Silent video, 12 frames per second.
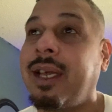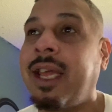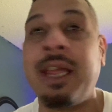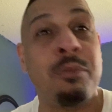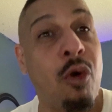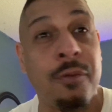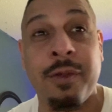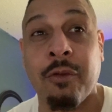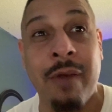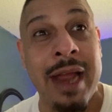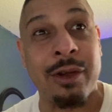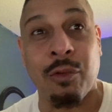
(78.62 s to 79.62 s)
He moved
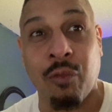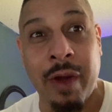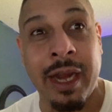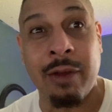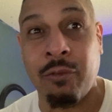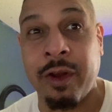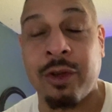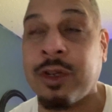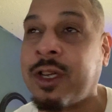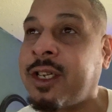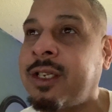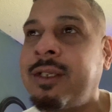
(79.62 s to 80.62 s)
around the ring real
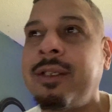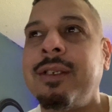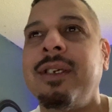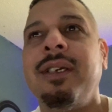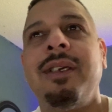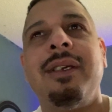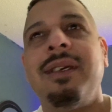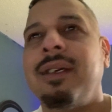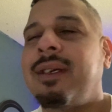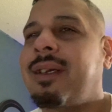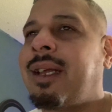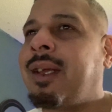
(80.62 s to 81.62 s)
good.
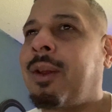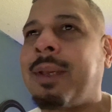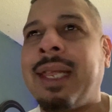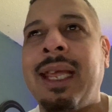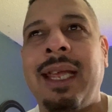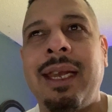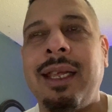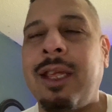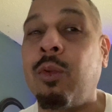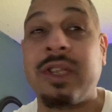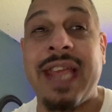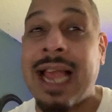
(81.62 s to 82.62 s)
Like you know what I'm saying? He
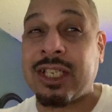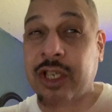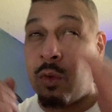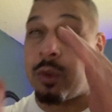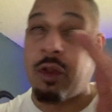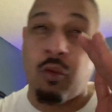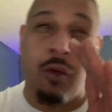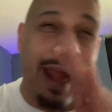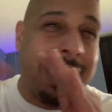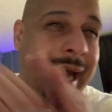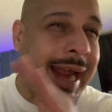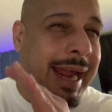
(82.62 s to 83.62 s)
was catching him with the
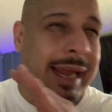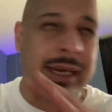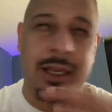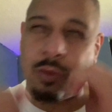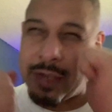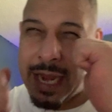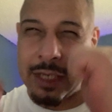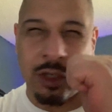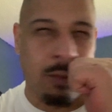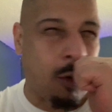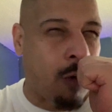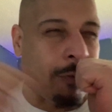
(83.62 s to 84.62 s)
right hand. He was catching
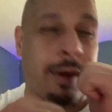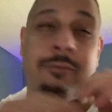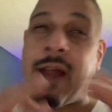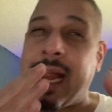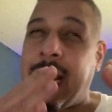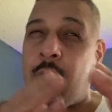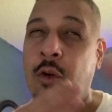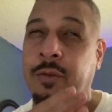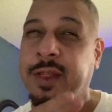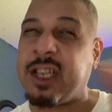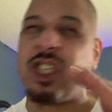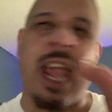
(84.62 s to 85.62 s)
him over that right hand, over
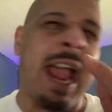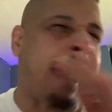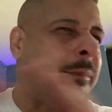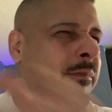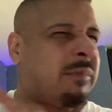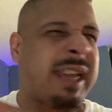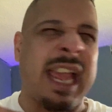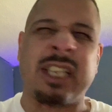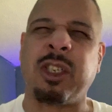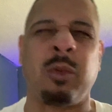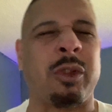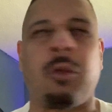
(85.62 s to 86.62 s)
the jab,
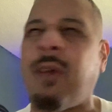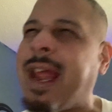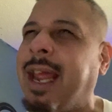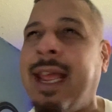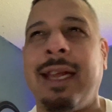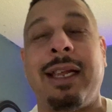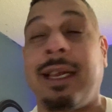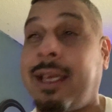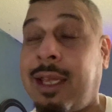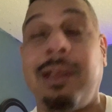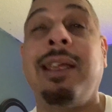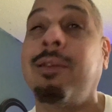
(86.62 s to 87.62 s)
catching him with the right hand. Like
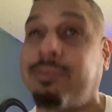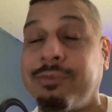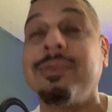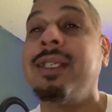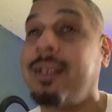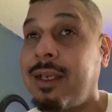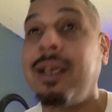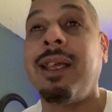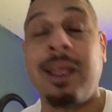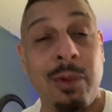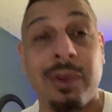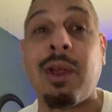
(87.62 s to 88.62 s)
he, he,
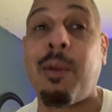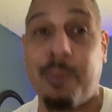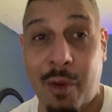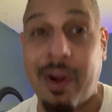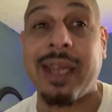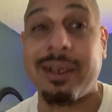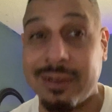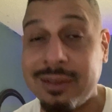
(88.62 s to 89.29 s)
he was on point.